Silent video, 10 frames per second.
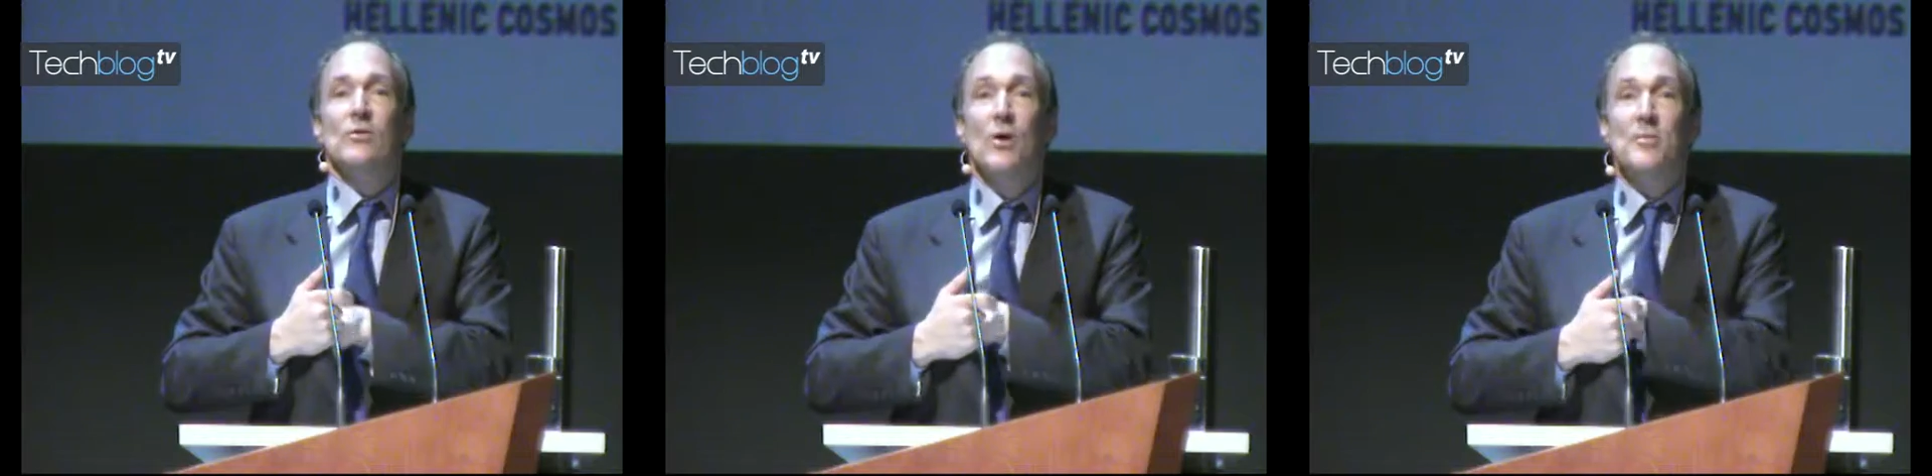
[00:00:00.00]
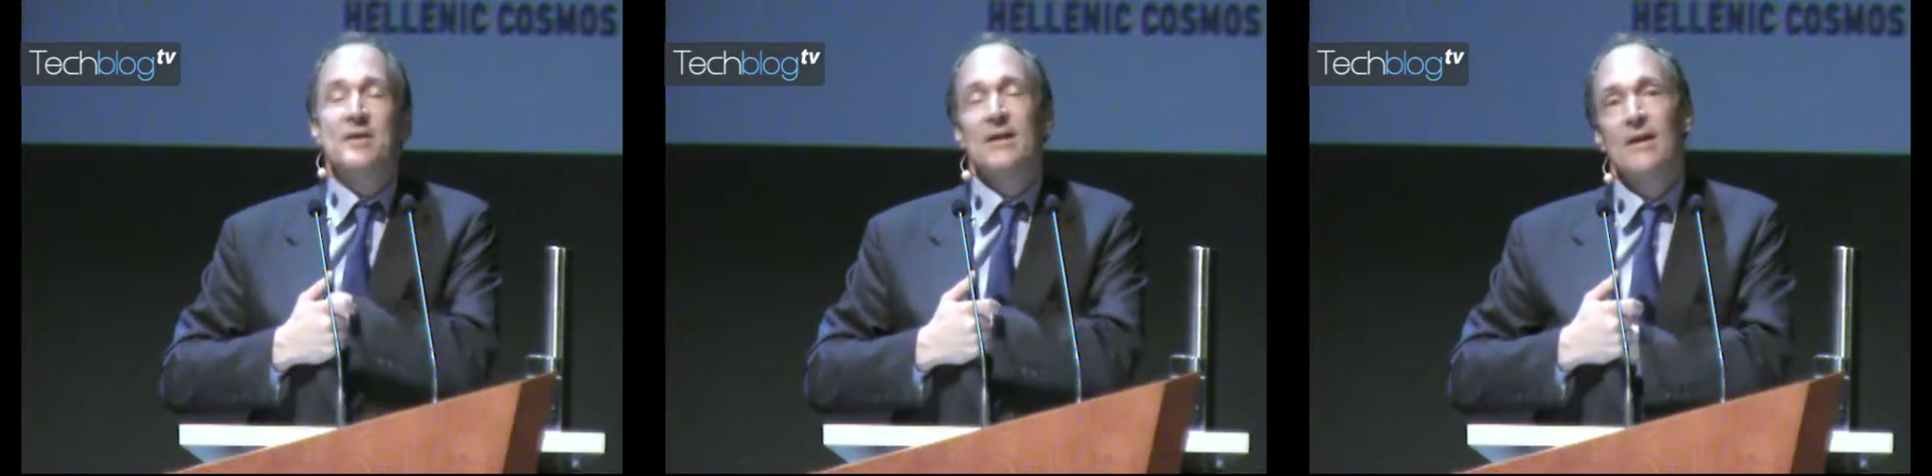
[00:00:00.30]
of
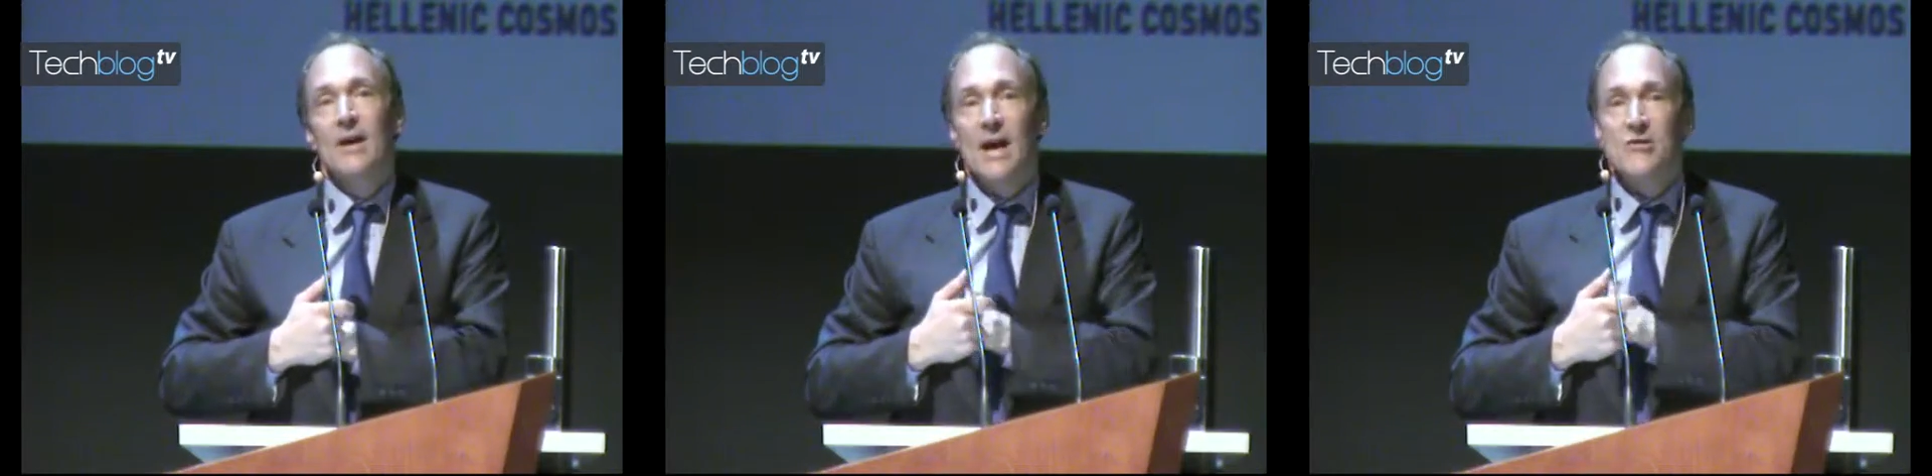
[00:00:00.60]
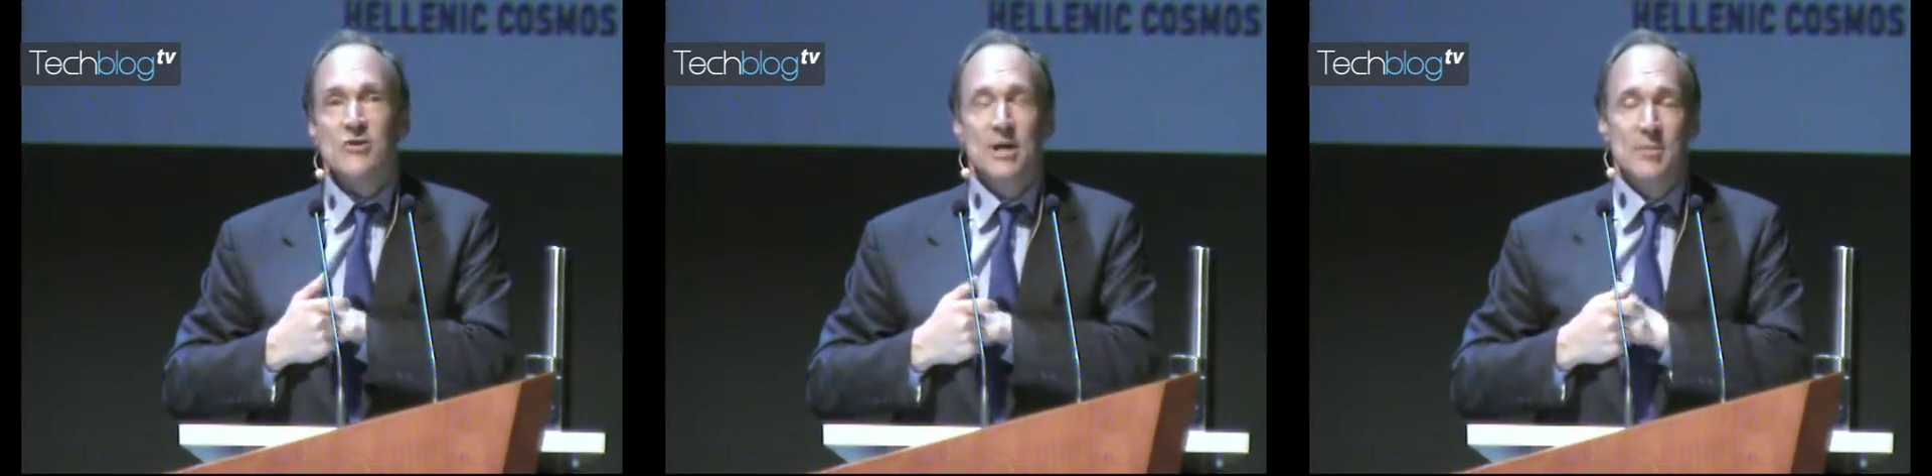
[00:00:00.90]
hopes
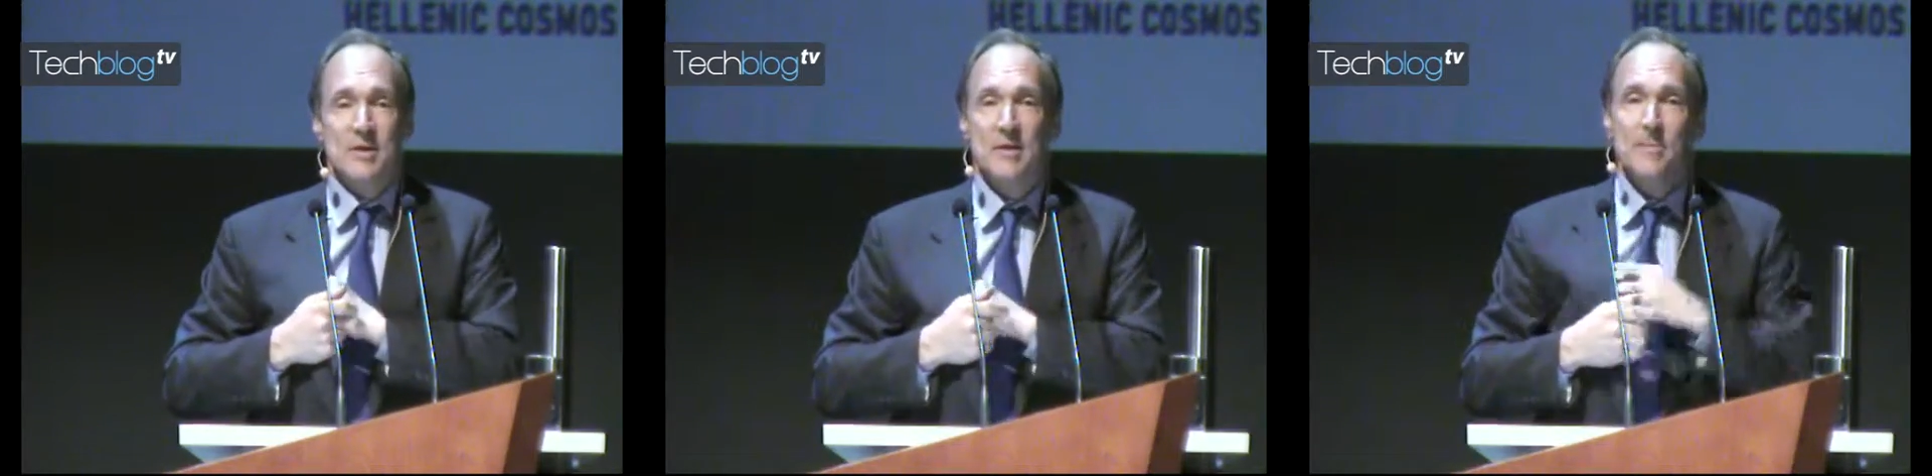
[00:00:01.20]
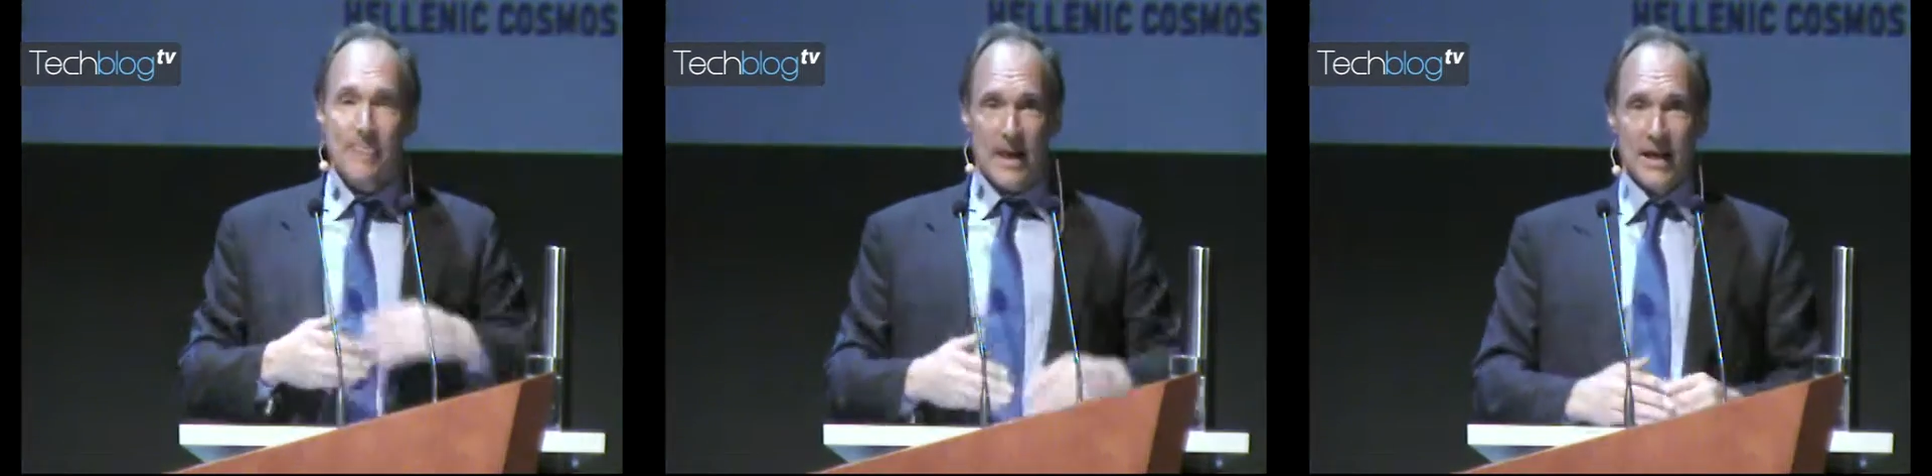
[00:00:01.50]
and dreams
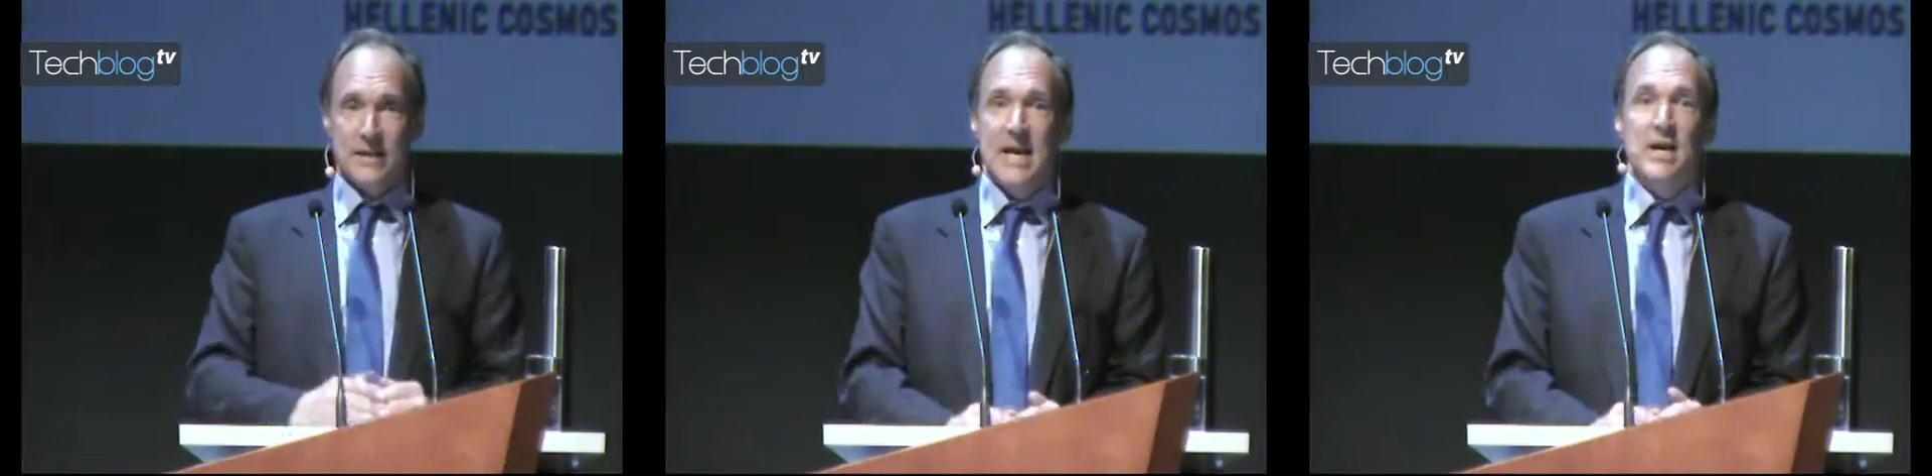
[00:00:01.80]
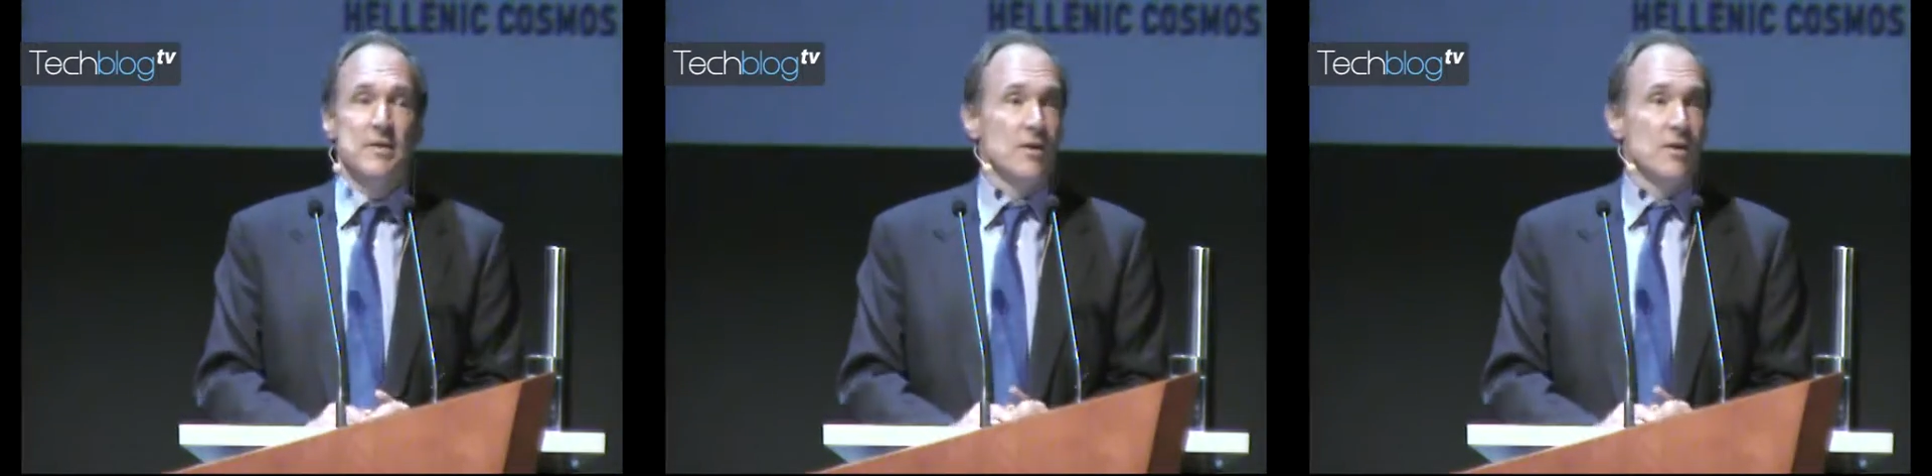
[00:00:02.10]
and take